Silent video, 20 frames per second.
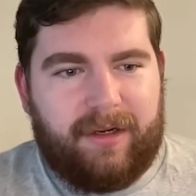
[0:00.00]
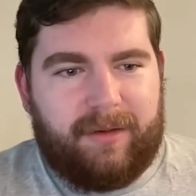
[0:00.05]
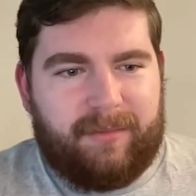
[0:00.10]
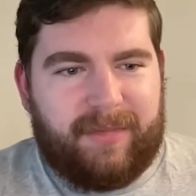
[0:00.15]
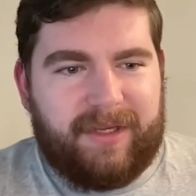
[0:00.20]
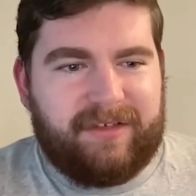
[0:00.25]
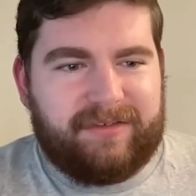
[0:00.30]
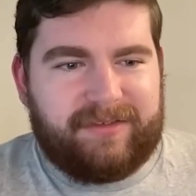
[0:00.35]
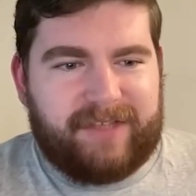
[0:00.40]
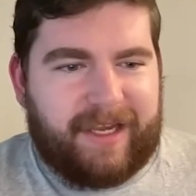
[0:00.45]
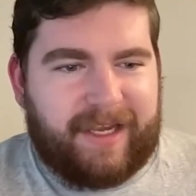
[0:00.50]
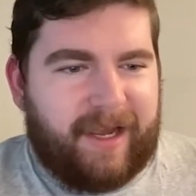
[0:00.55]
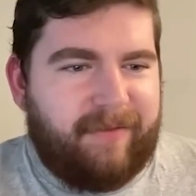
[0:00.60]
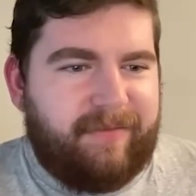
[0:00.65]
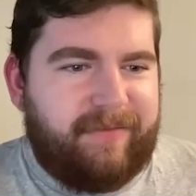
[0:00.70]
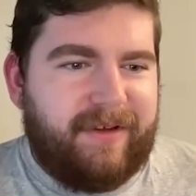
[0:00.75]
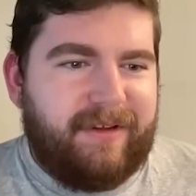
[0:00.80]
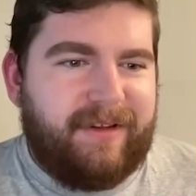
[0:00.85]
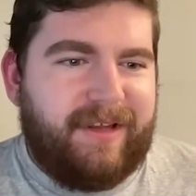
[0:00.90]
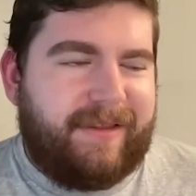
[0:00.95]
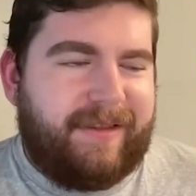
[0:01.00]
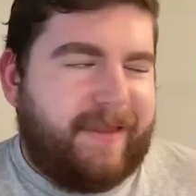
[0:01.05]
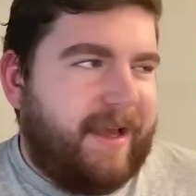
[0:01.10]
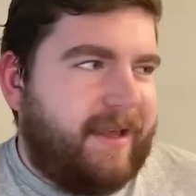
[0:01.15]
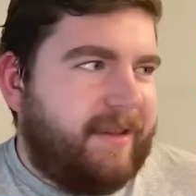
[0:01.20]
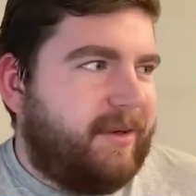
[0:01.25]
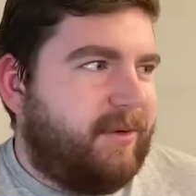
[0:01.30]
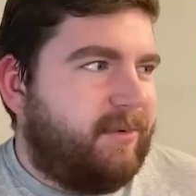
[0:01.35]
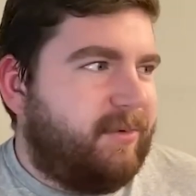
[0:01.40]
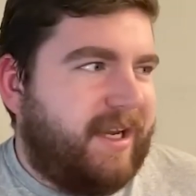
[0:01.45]
because like i feel like
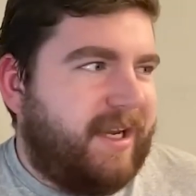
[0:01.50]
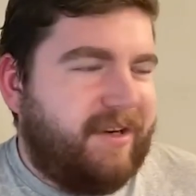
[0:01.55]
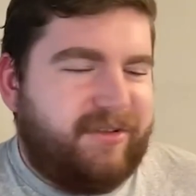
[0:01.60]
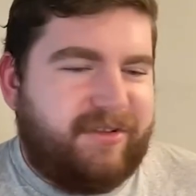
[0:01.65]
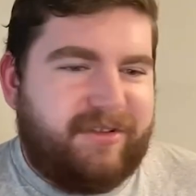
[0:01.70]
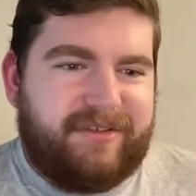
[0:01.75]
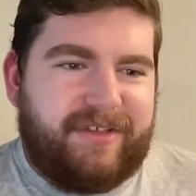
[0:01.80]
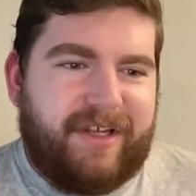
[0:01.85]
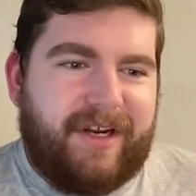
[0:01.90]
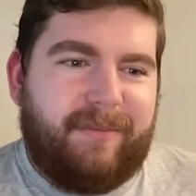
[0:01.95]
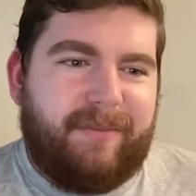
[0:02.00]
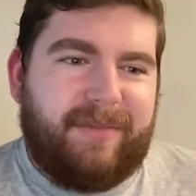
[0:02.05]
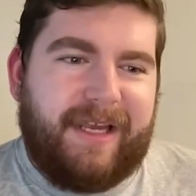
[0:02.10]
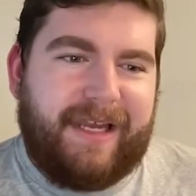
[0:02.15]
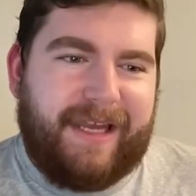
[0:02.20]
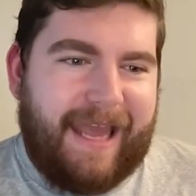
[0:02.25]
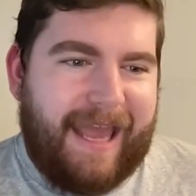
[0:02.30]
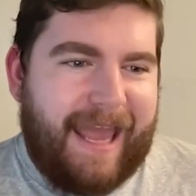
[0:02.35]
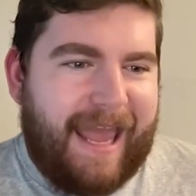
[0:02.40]
that liquidation setup like